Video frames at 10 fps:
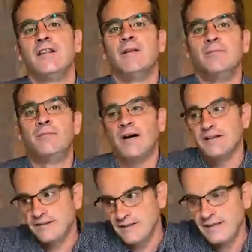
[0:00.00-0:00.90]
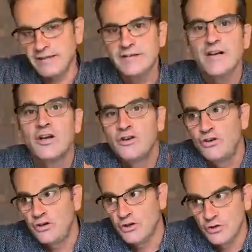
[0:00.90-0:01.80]
the bus keys
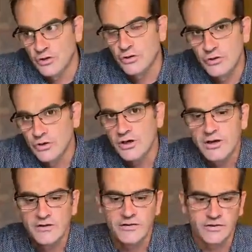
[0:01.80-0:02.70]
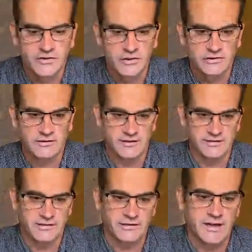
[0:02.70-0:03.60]
to the
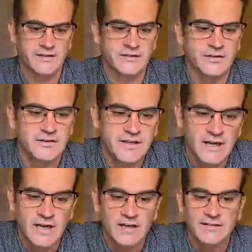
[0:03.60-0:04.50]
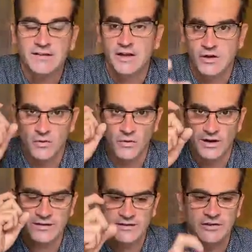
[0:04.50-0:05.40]
tourist. Okay, so does,
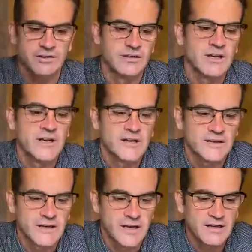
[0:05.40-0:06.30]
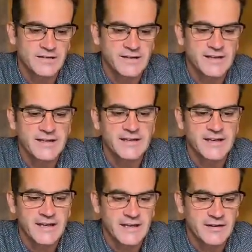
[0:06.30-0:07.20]
question, does he
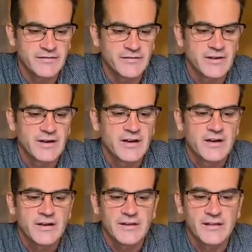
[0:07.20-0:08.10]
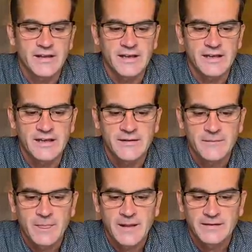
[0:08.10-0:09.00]
give the,
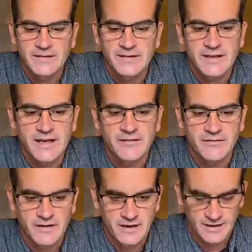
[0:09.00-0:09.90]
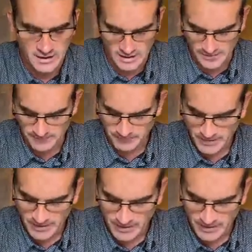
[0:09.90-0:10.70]
does he give, um,